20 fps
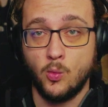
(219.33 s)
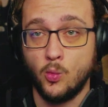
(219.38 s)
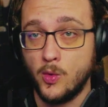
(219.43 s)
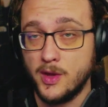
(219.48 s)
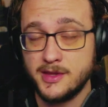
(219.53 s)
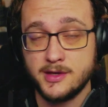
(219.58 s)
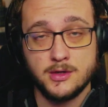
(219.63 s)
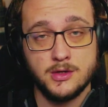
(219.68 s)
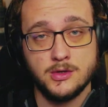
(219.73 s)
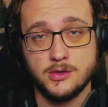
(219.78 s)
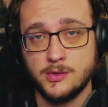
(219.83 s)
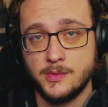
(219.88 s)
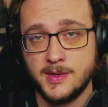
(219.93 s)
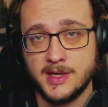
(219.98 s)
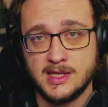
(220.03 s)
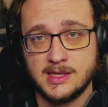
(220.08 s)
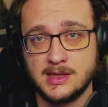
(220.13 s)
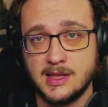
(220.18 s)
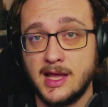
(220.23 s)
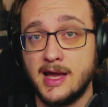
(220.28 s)
whether you're doing
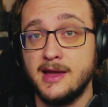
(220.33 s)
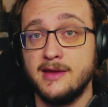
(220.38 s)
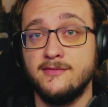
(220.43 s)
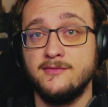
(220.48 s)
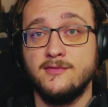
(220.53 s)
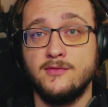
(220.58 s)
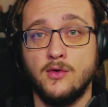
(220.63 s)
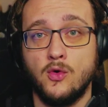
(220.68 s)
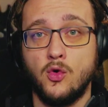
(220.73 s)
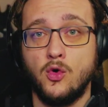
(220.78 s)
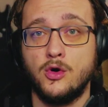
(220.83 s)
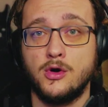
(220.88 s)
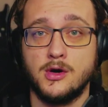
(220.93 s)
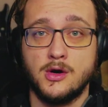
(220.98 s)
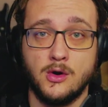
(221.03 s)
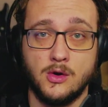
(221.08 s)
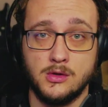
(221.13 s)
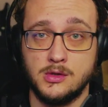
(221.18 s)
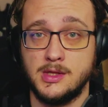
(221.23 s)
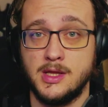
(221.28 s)
it live or
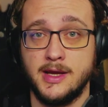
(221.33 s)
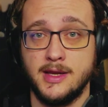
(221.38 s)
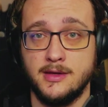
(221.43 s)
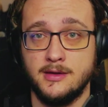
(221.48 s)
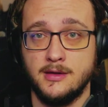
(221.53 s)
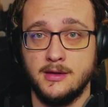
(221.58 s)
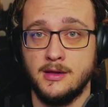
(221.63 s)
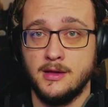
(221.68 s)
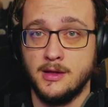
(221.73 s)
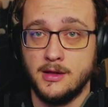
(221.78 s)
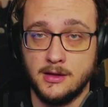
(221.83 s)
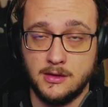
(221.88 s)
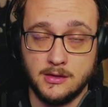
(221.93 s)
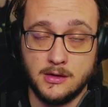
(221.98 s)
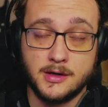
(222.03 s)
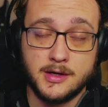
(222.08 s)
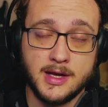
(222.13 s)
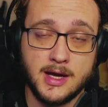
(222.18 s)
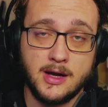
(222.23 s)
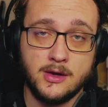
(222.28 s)
online.
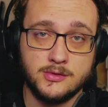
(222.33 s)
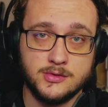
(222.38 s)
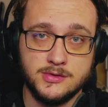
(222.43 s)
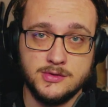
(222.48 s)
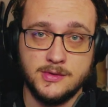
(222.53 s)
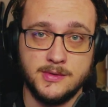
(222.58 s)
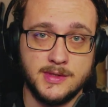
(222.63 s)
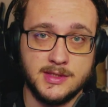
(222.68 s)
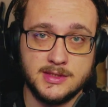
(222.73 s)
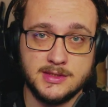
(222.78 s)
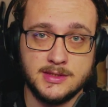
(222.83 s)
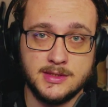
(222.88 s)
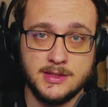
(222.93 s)
Learn how to do it.